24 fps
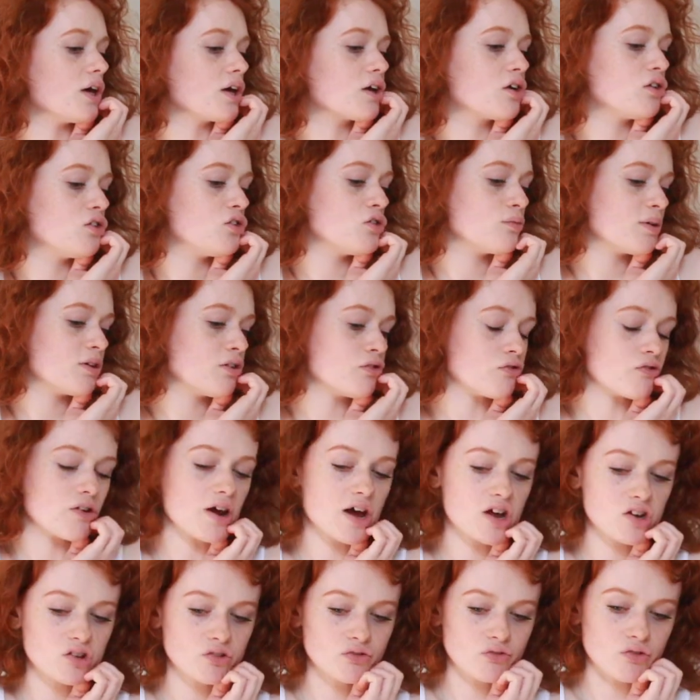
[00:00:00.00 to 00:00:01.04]
I could do my
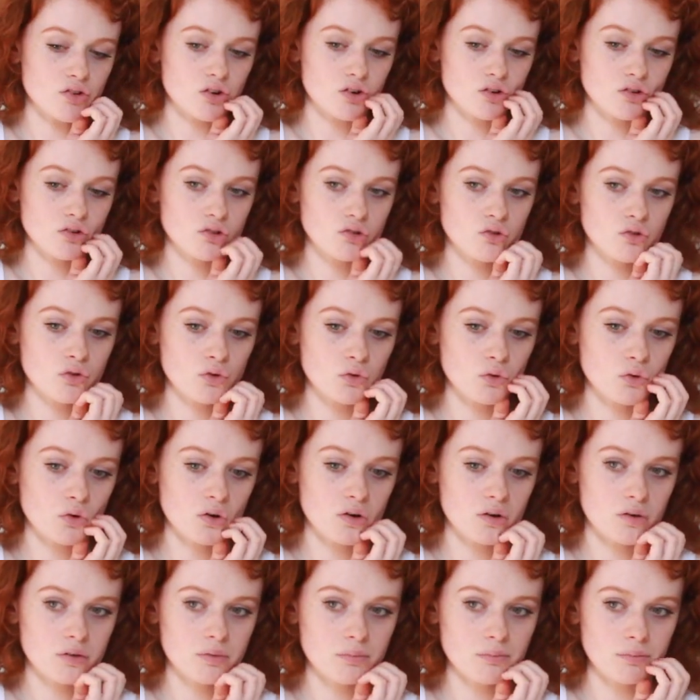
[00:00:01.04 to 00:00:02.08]
trash first,
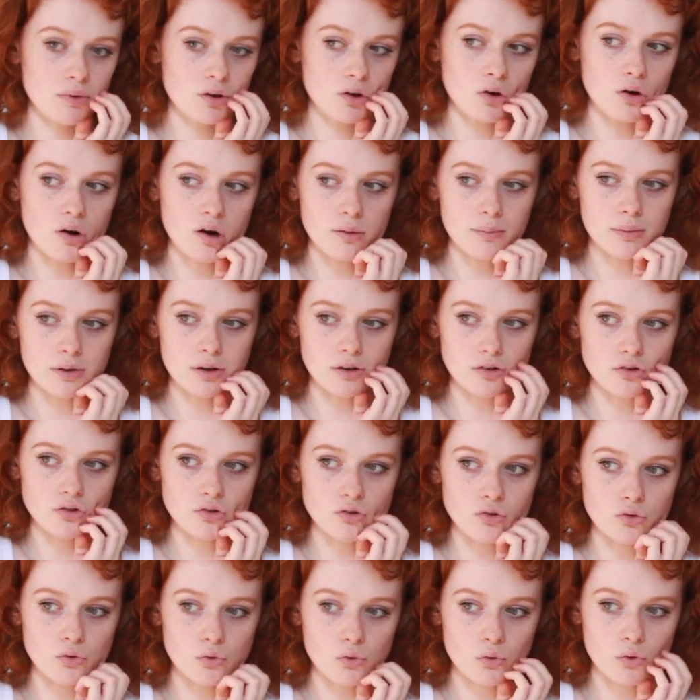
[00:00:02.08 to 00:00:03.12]
or my
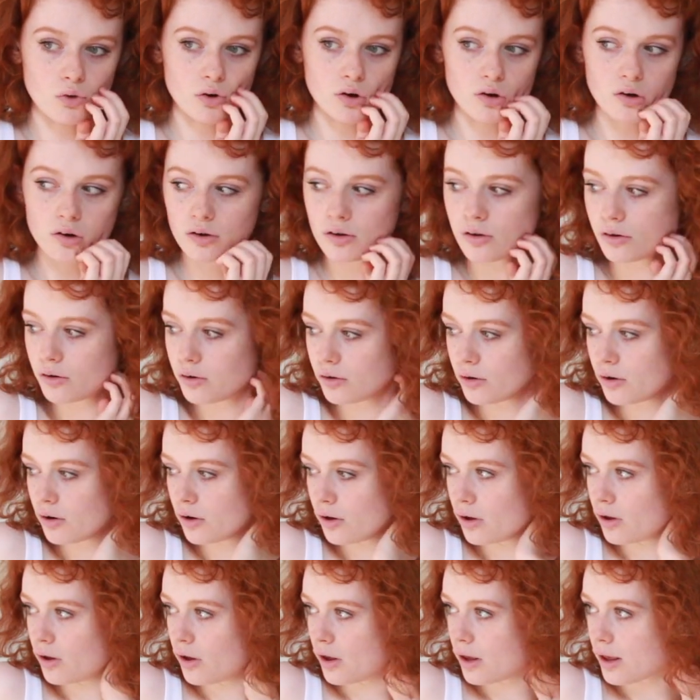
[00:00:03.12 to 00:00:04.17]
garbage, or
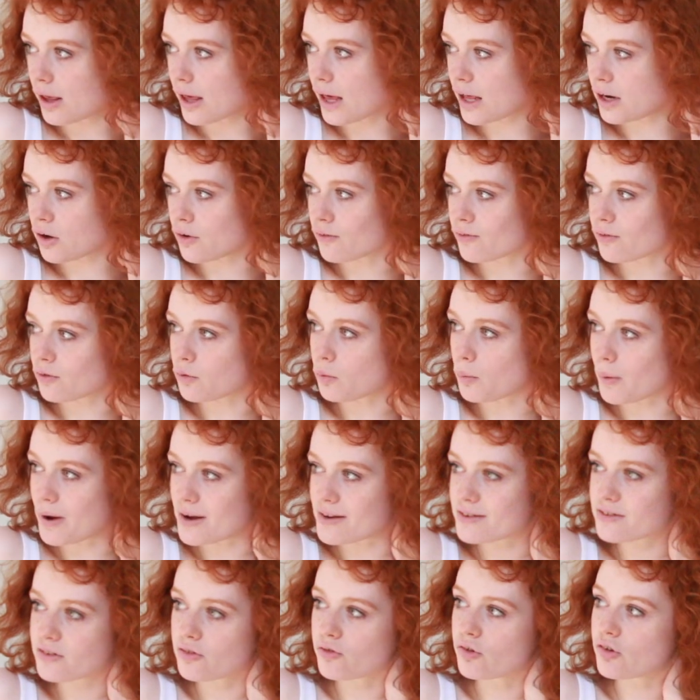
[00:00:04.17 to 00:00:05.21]
any of the
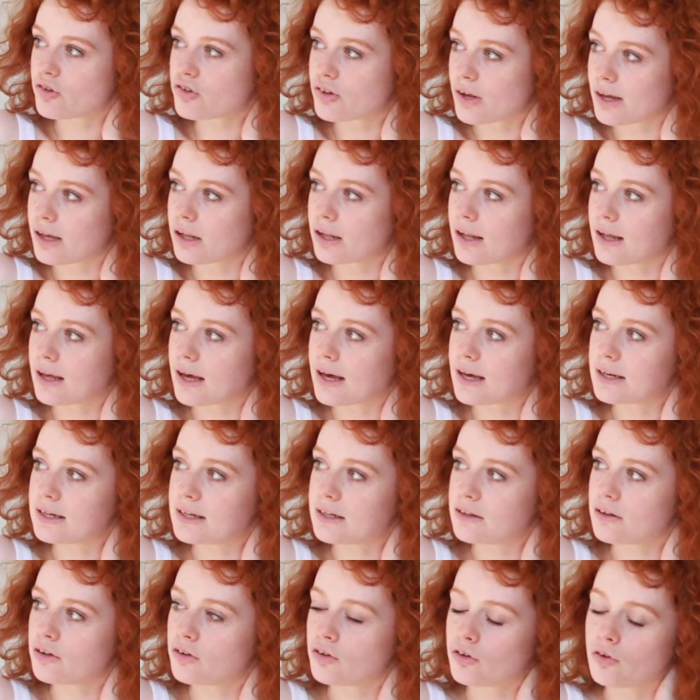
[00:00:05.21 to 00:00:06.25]
waste and recycling I
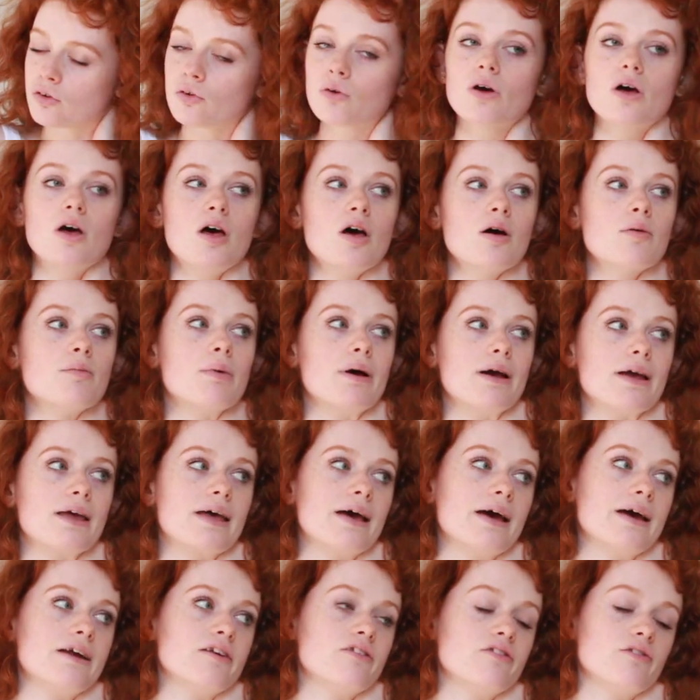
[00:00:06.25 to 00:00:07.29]
need to do, but I
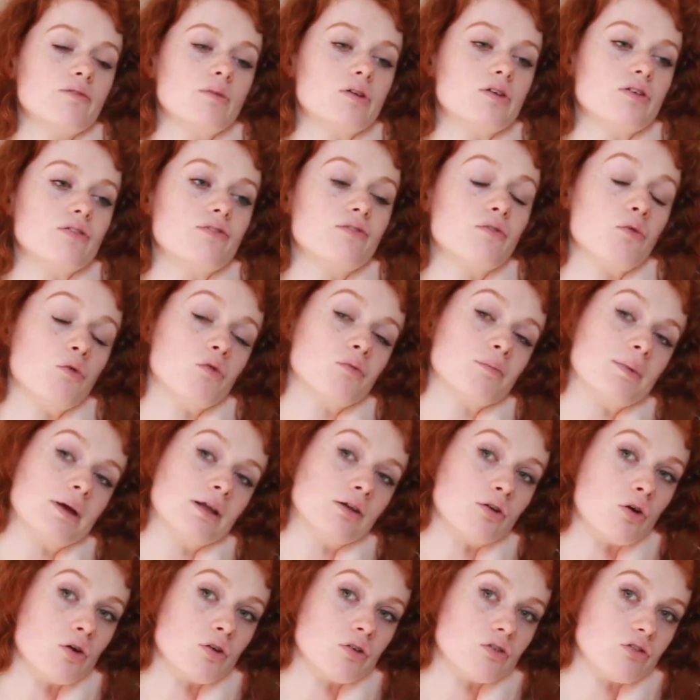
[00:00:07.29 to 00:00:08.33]
kind of want to fold my
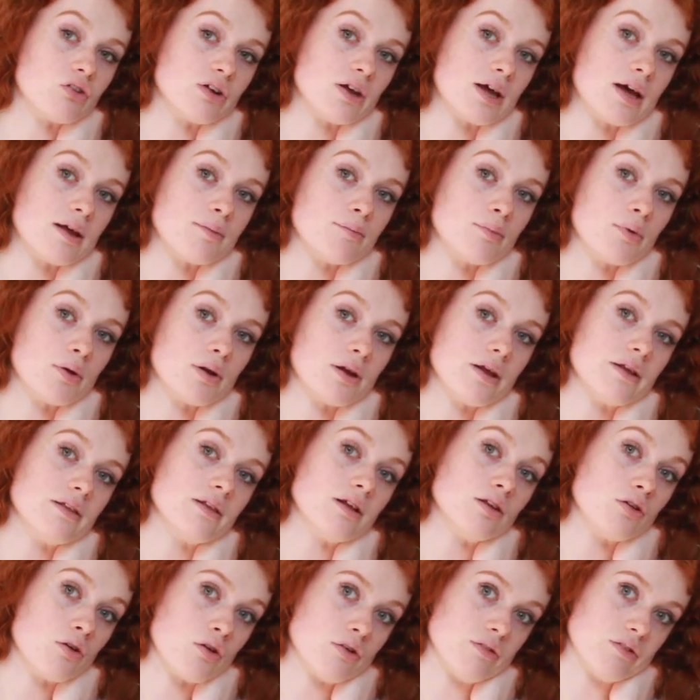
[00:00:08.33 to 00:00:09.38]
laundry and put it in
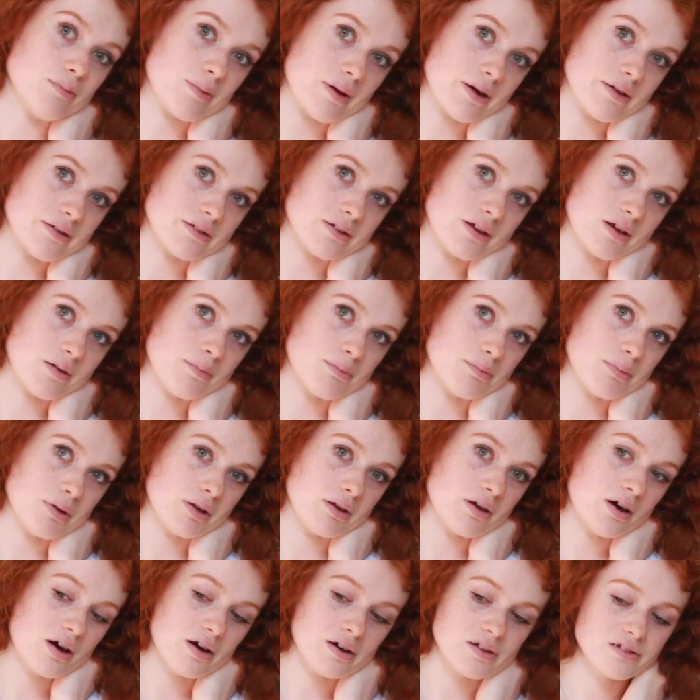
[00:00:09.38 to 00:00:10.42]
the laundry basket
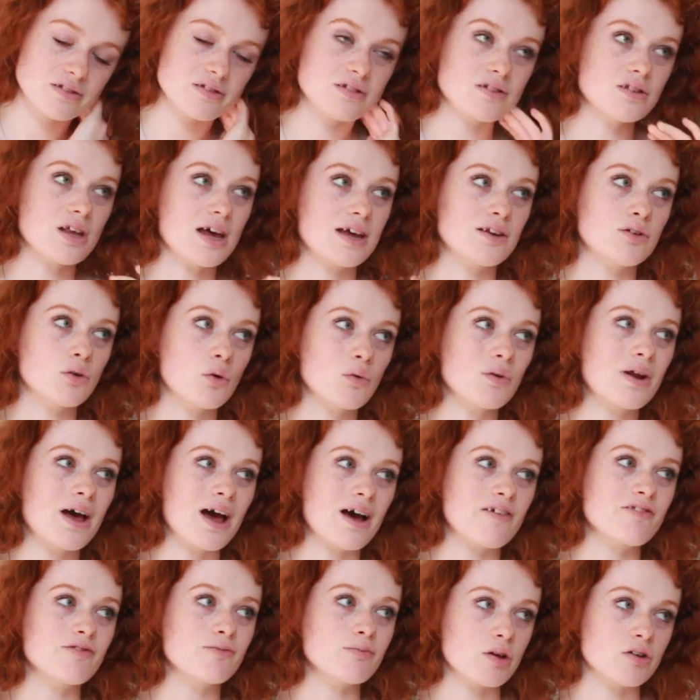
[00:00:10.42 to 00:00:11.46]
because I don't
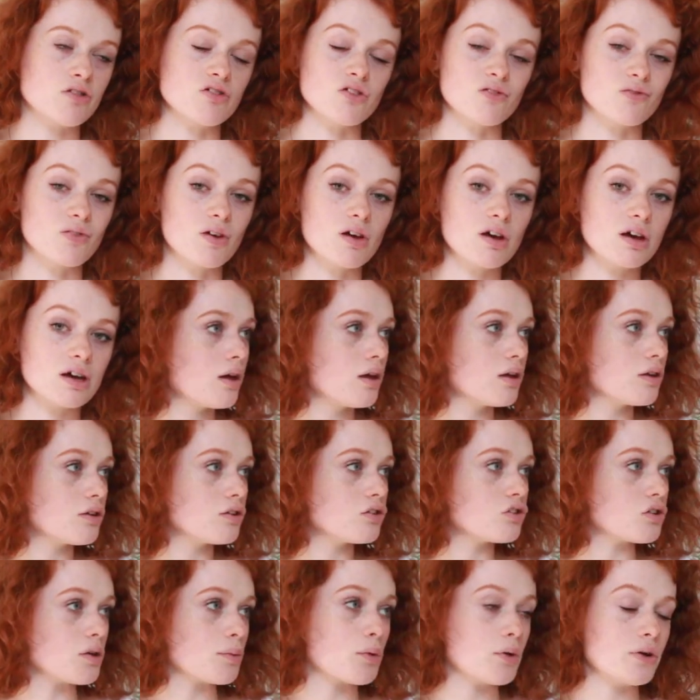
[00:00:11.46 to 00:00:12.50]
have much of it.
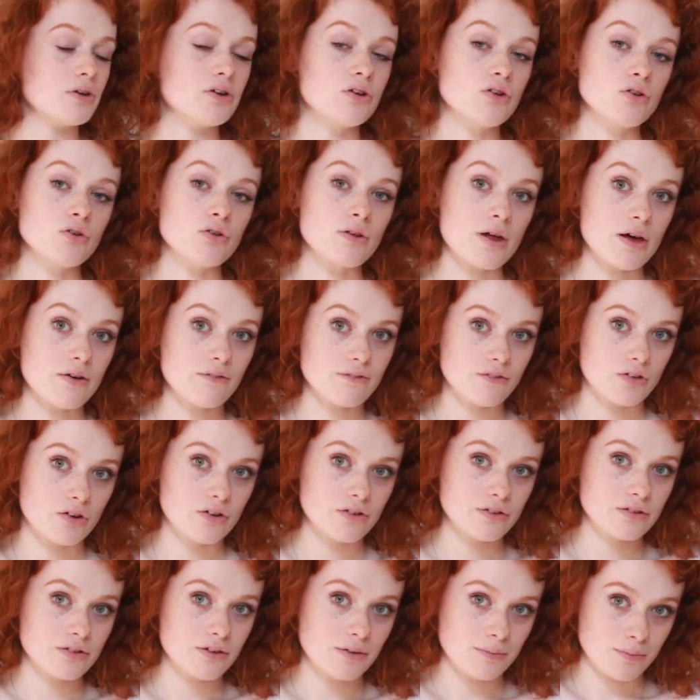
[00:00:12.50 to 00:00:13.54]
So I'm going to do that
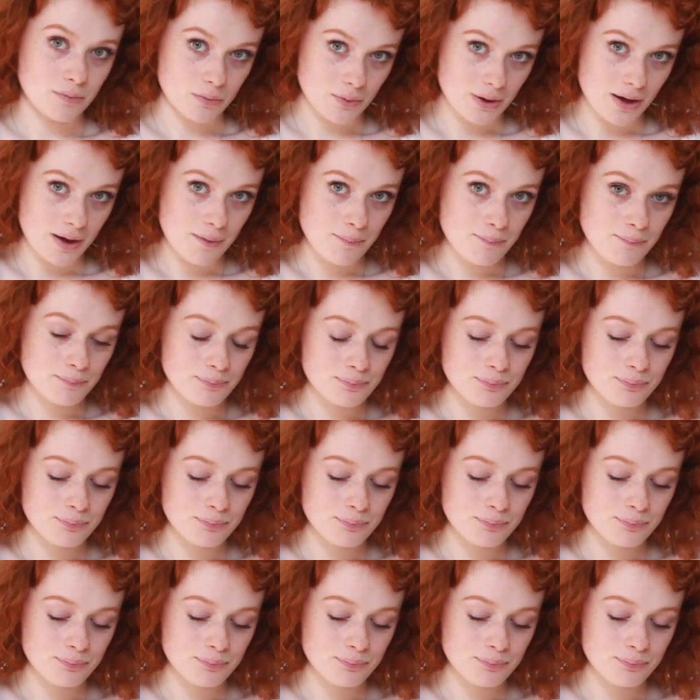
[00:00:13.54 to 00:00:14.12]
first, okay?